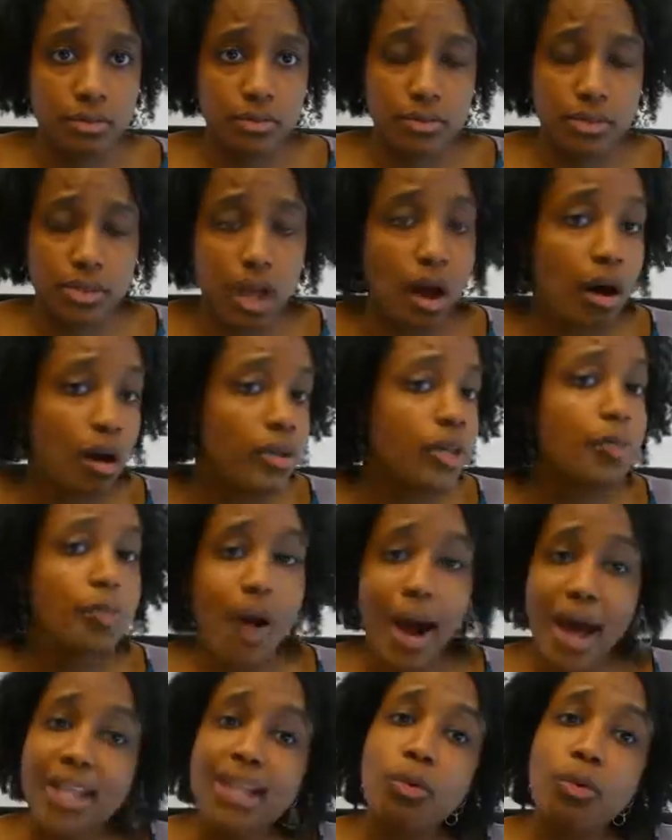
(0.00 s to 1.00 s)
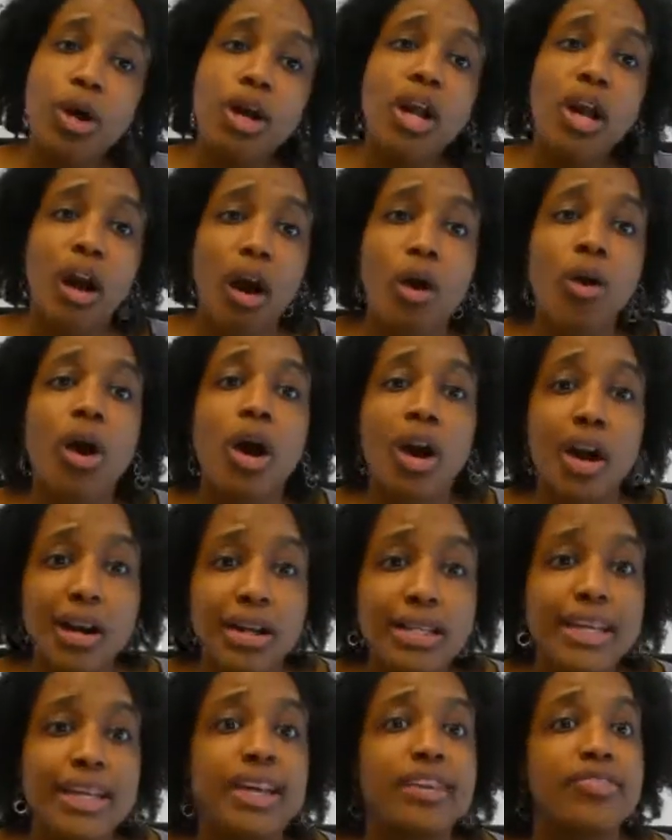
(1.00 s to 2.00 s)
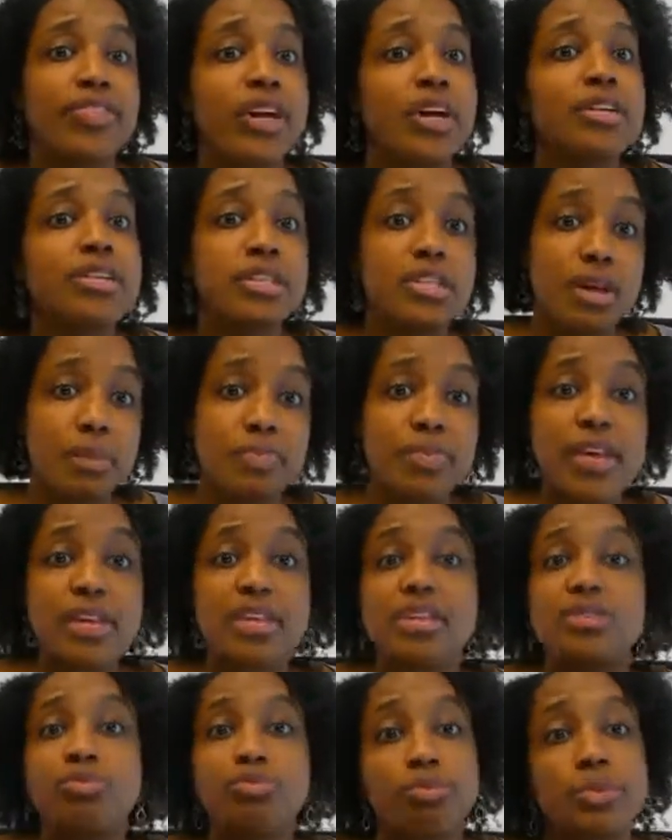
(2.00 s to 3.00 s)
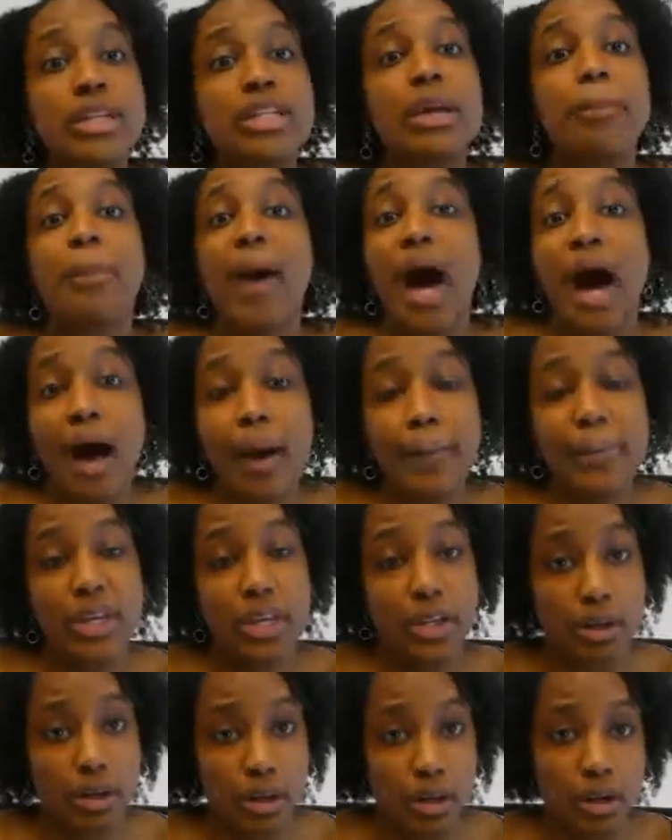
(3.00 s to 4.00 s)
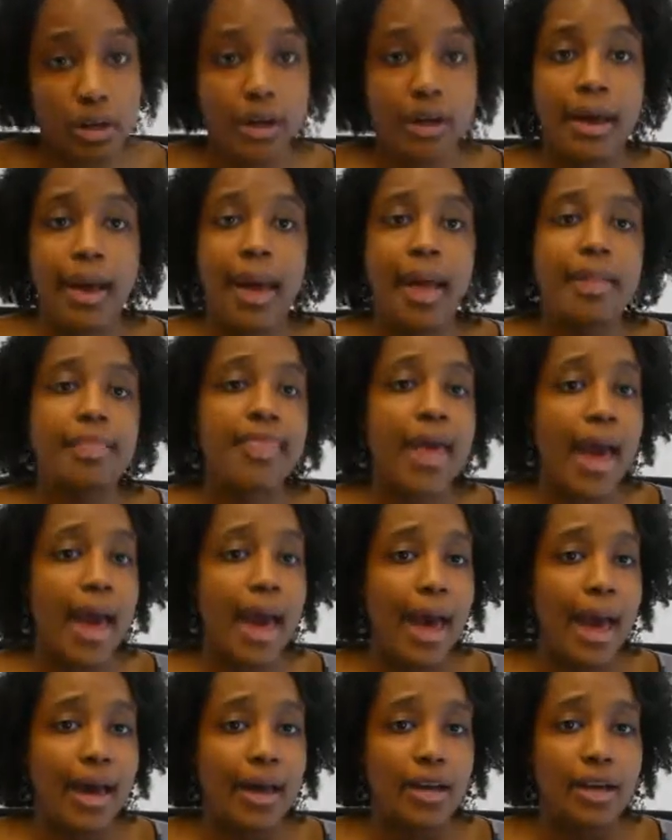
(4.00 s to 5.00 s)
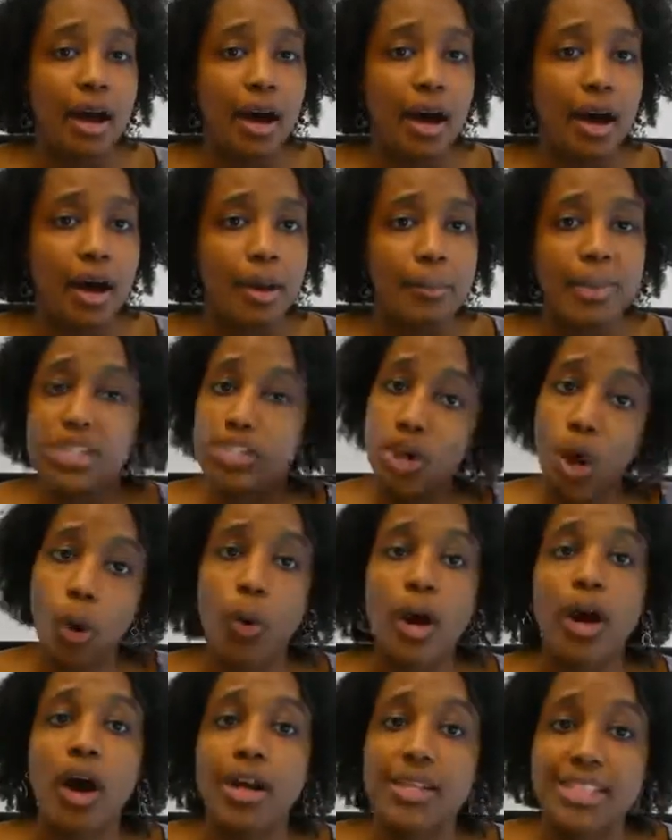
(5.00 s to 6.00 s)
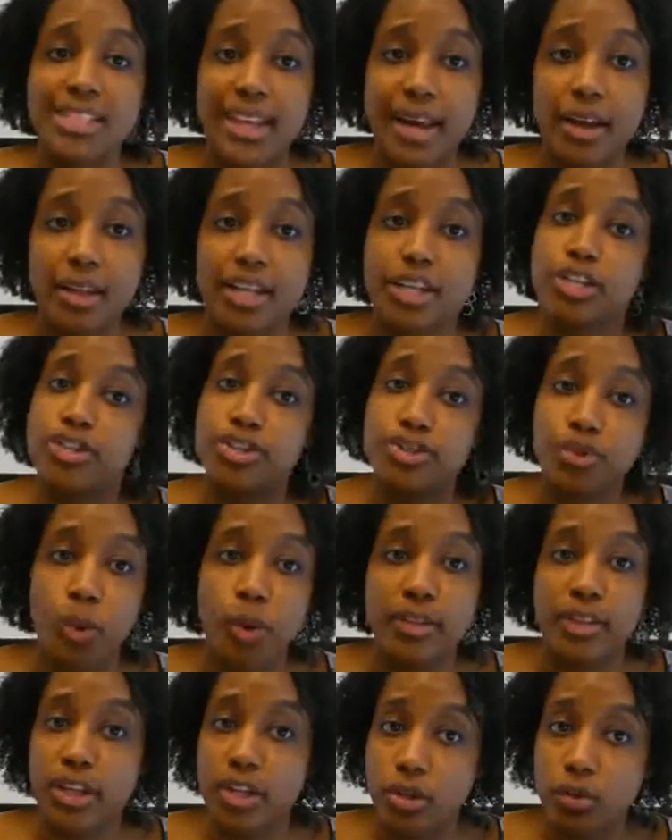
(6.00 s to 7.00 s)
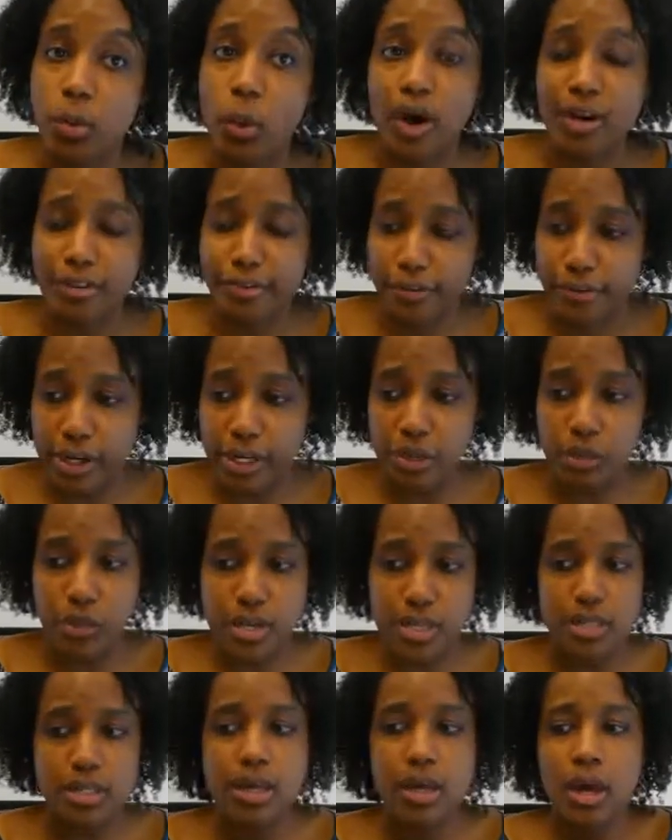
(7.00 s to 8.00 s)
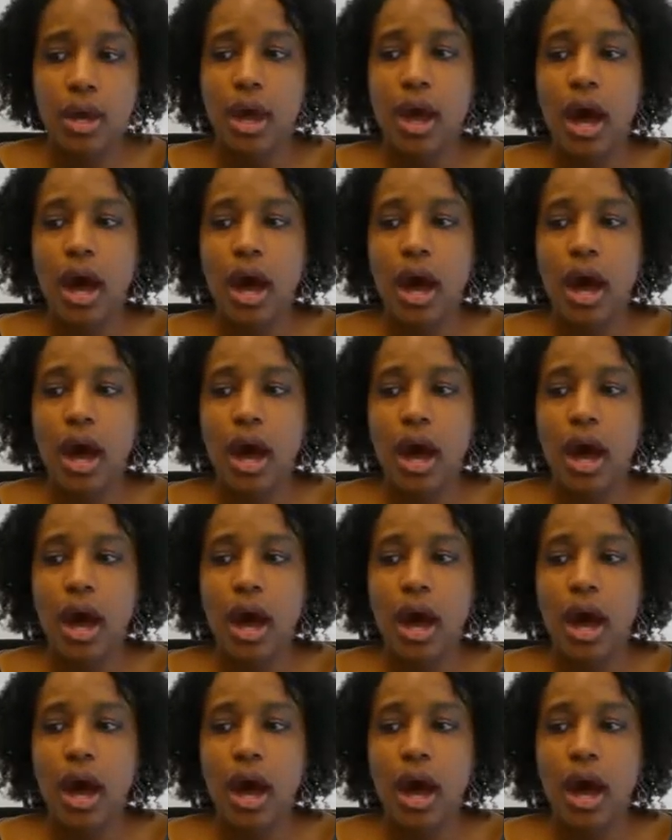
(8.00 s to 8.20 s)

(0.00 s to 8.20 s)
So you probably want to go early if there's something that's really popular that is going on sale at a store that you want to frequent.